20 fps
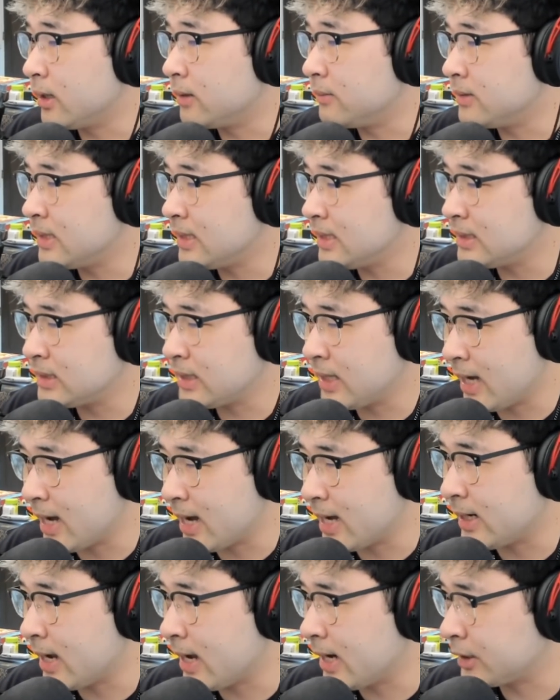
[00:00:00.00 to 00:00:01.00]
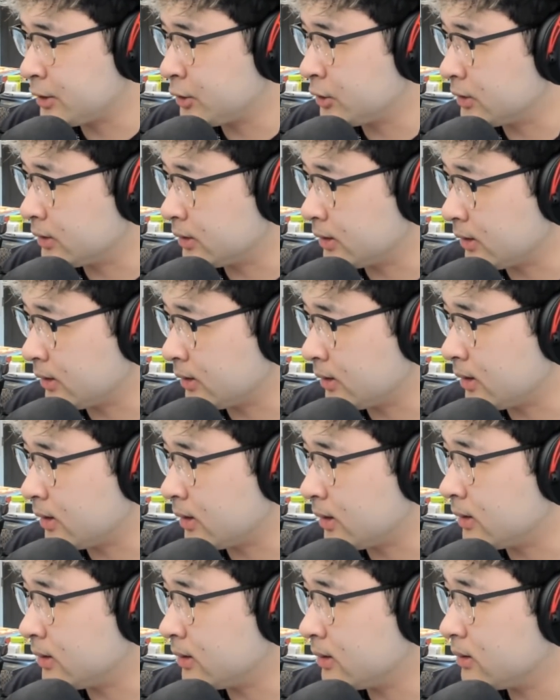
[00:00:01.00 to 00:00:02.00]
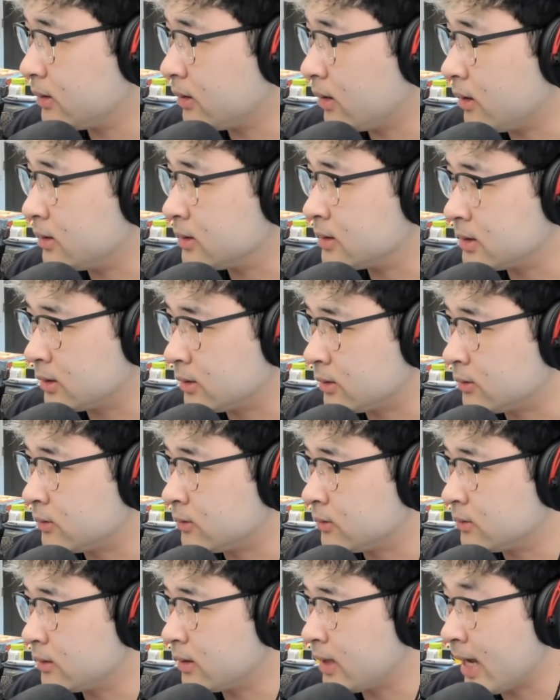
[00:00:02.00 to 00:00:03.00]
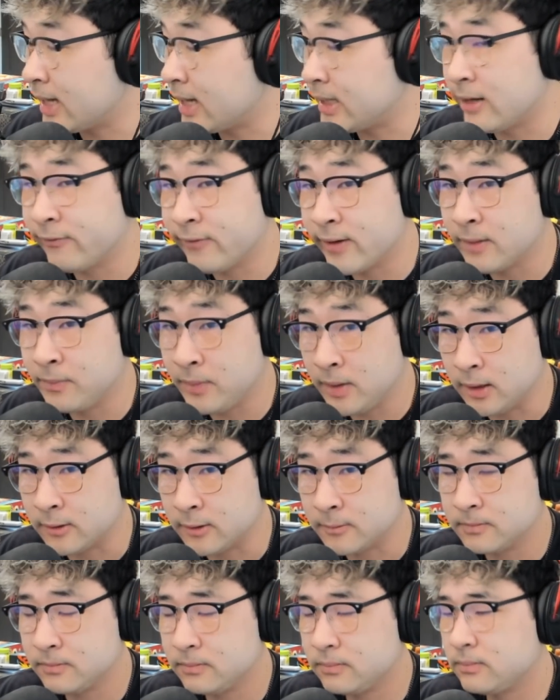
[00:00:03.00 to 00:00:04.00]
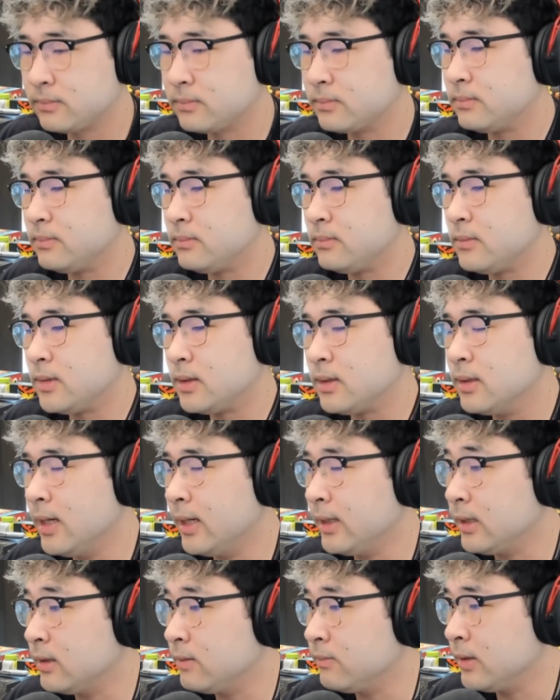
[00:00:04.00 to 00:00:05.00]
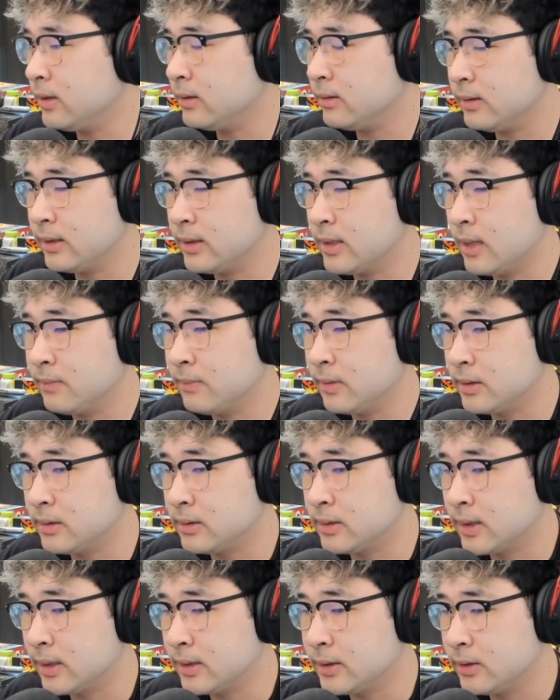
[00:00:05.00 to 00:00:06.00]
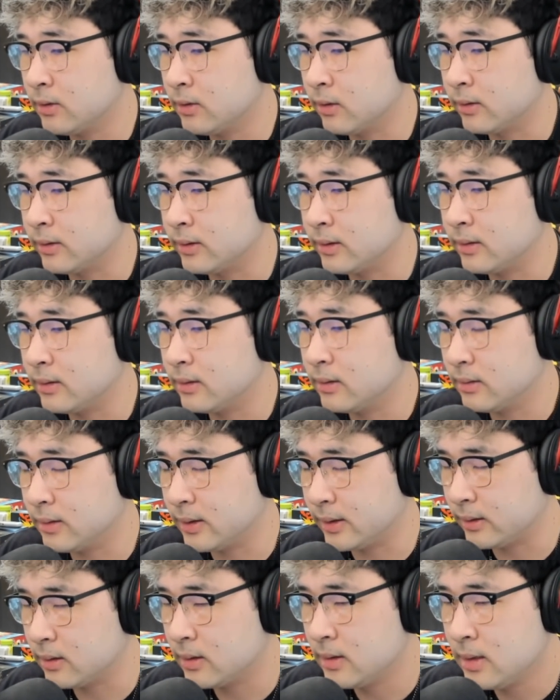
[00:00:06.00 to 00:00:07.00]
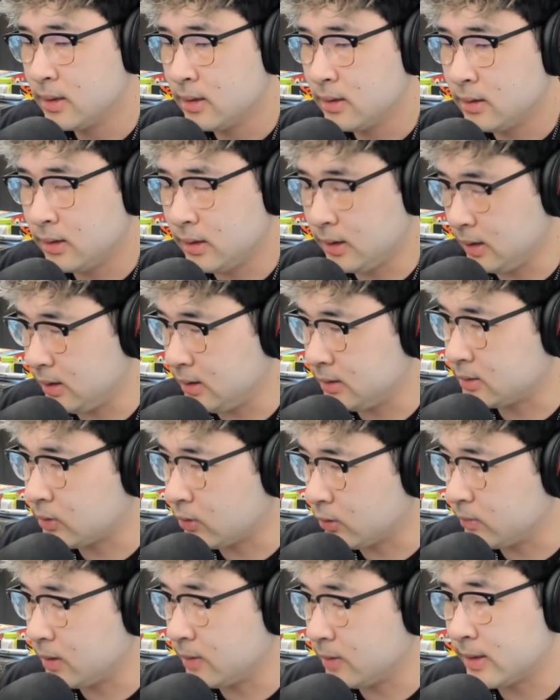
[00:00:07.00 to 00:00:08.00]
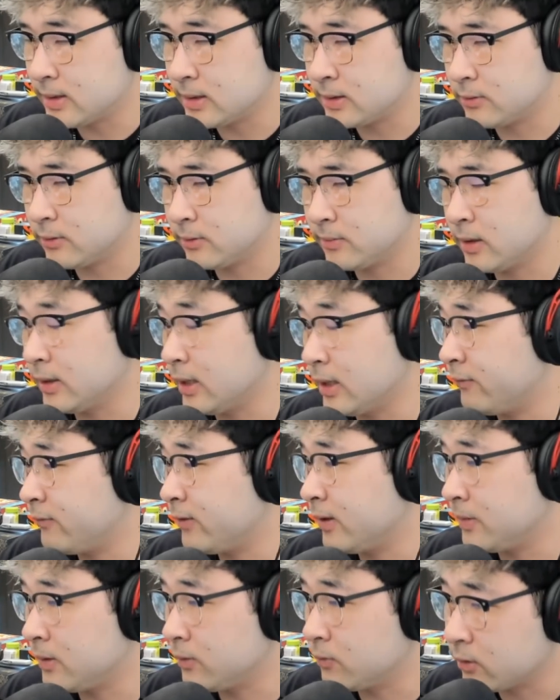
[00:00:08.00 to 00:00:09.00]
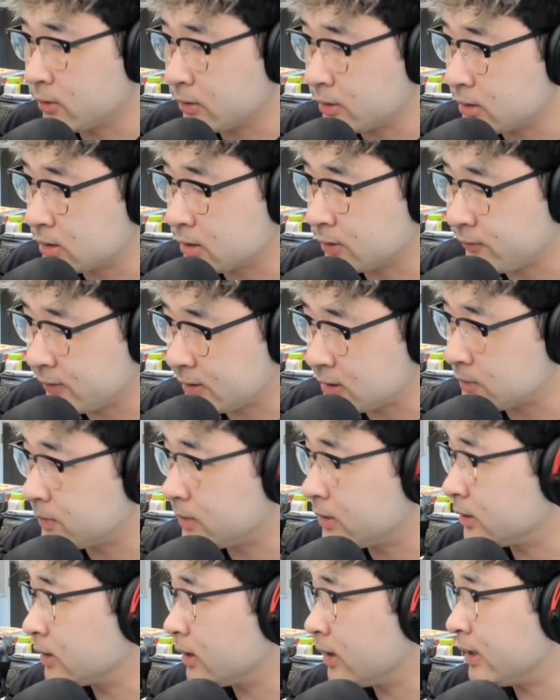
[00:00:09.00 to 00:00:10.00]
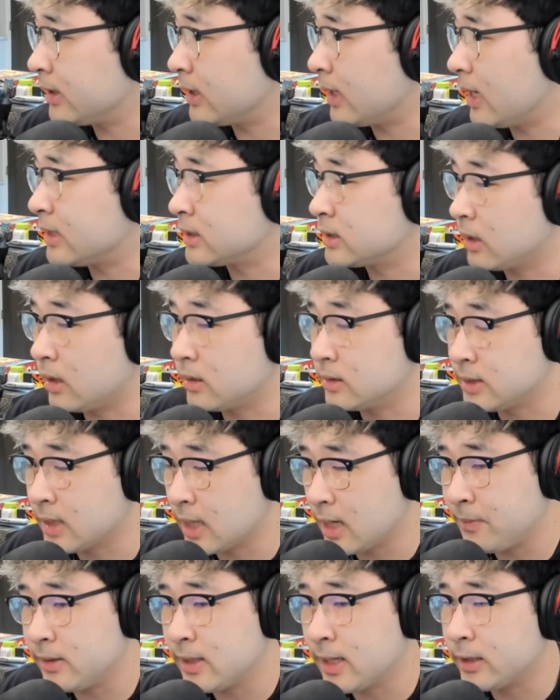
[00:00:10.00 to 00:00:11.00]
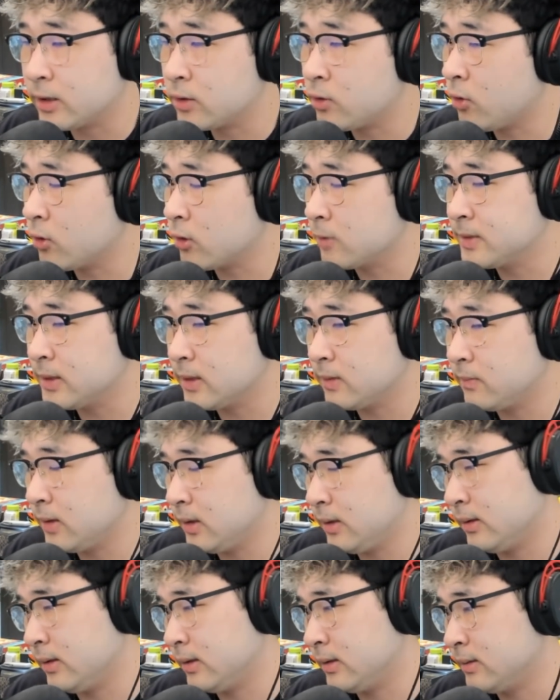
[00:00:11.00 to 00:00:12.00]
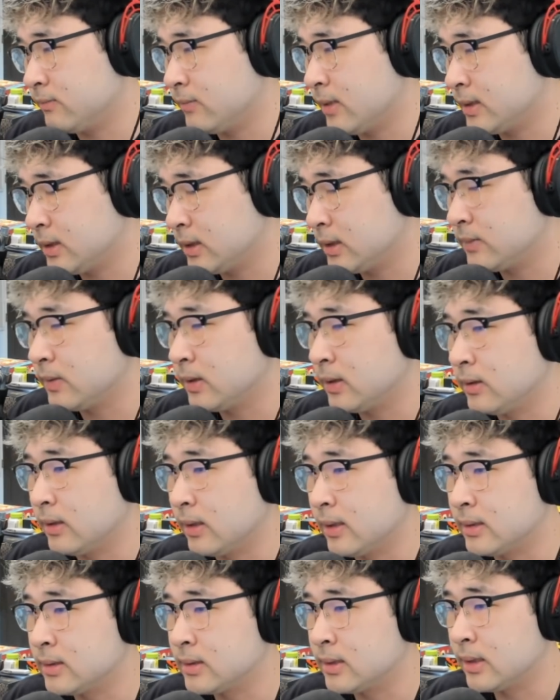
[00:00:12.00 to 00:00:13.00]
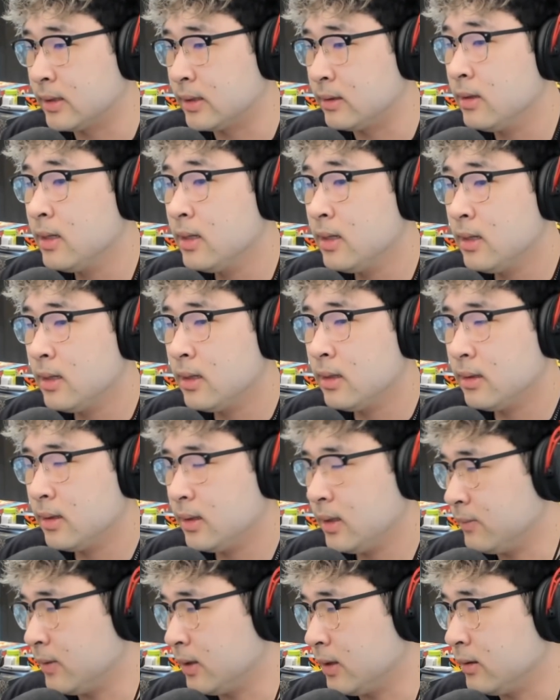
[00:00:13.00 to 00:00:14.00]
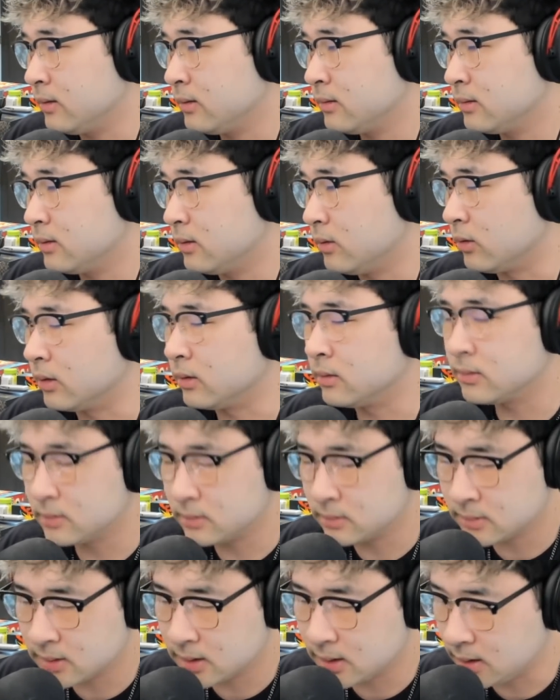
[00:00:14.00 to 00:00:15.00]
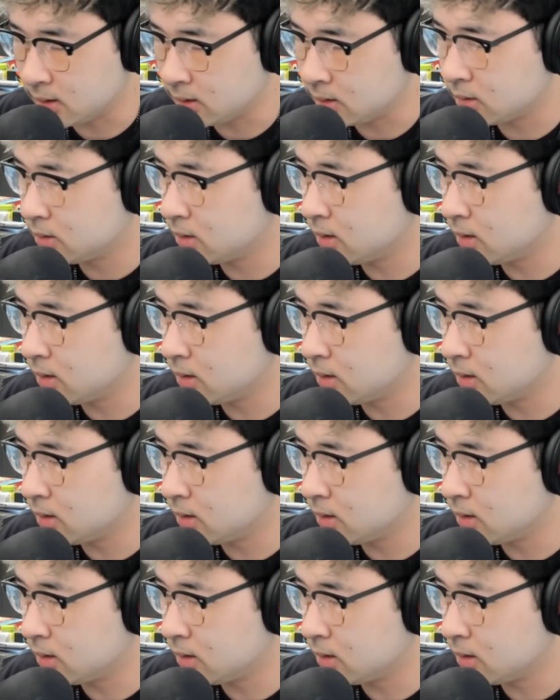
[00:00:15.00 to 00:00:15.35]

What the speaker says: His cat actually also had FIP, and he immediately got me in touch, or like he told me about this group called FIP Warriors on Facebook, and as on top of that, Corpse immediately messaged me and said, hey man, or hey,